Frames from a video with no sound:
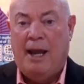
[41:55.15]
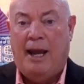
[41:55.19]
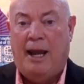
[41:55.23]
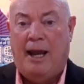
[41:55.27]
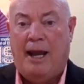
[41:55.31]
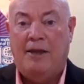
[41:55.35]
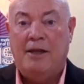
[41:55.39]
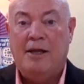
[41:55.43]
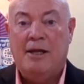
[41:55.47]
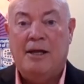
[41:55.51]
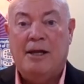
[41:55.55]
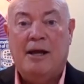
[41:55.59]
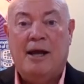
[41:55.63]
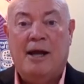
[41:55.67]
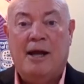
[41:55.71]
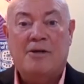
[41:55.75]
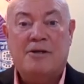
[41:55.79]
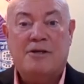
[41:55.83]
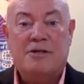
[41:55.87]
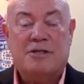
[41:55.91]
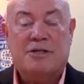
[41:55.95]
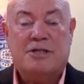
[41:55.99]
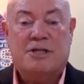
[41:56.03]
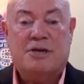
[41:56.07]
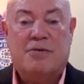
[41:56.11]
And then I
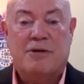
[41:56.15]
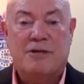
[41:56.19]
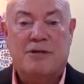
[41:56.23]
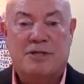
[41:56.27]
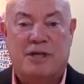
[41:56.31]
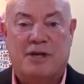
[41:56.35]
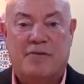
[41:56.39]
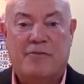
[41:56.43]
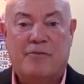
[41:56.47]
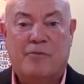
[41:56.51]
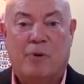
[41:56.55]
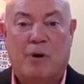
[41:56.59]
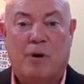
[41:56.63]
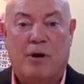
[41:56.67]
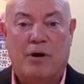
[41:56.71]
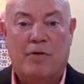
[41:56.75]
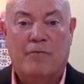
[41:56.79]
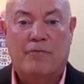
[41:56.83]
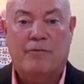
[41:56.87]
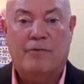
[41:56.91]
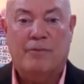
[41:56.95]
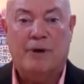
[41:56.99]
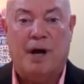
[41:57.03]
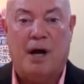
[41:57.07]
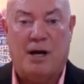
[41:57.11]
just received
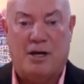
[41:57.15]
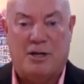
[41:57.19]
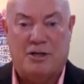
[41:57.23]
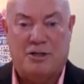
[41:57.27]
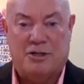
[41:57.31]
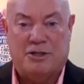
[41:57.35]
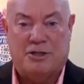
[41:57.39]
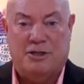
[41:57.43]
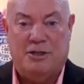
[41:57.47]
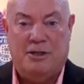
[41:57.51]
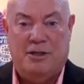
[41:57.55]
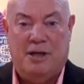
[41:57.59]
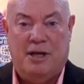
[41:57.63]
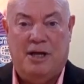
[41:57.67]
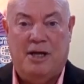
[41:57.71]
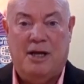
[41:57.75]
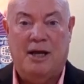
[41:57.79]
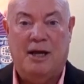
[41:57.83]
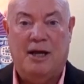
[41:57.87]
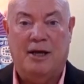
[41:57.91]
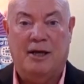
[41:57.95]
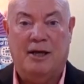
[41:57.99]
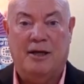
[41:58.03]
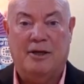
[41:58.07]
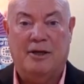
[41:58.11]
word from Austin
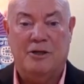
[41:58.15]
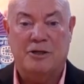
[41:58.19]
uh,